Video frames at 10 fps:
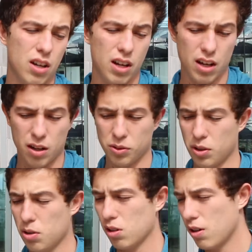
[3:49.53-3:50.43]
It was a
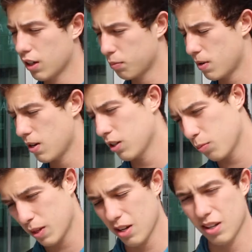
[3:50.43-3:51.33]
huge learning experience
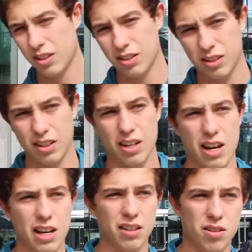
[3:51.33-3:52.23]
because
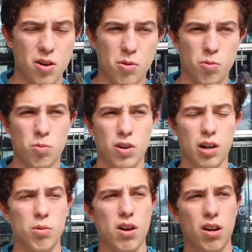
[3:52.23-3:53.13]
I don't
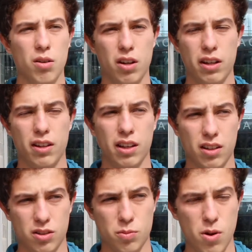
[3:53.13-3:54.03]
work well in like
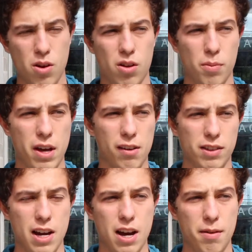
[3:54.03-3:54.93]
a small amount
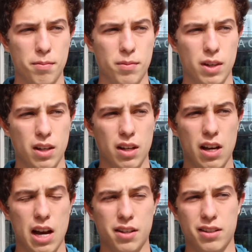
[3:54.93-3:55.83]
of time.
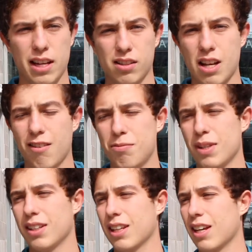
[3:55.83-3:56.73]
It takes a lot for
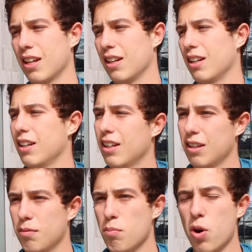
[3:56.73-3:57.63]
me to get
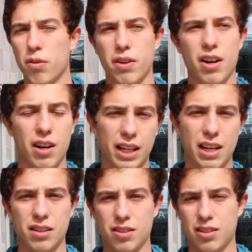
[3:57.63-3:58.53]
motivated, I
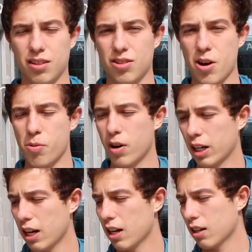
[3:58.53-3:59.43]
guess, to start
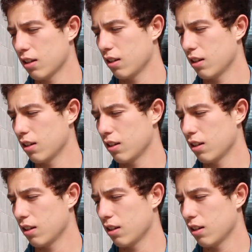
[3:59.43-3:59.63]
working,